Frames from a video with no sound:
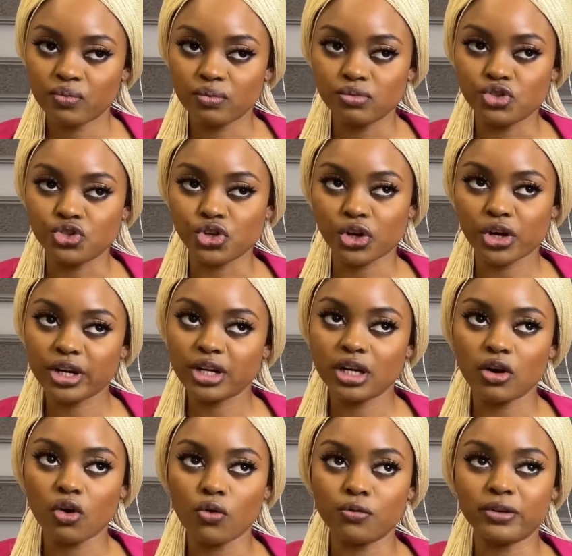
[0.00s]

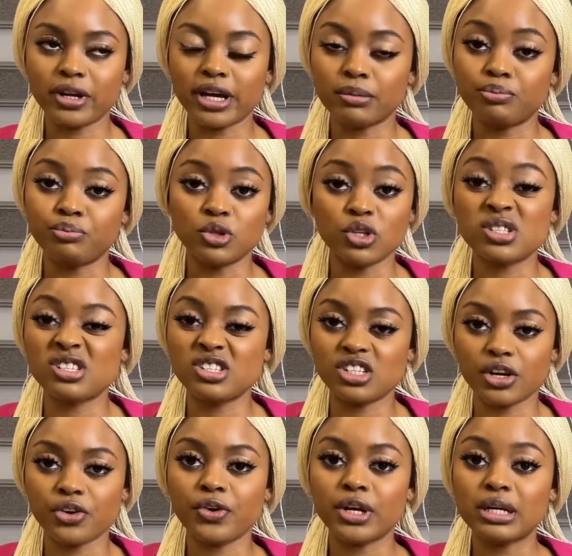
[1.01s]
journey of like just
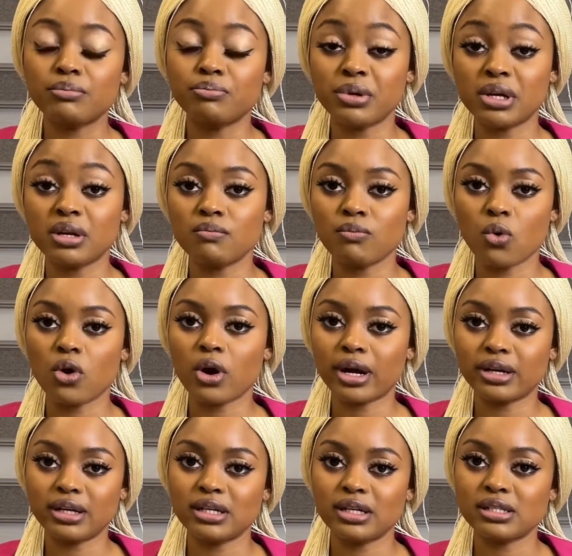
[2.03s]
generally being more
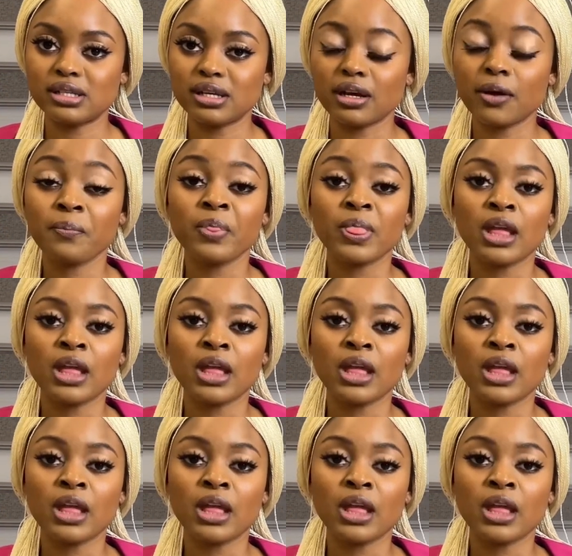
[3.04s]
athletic,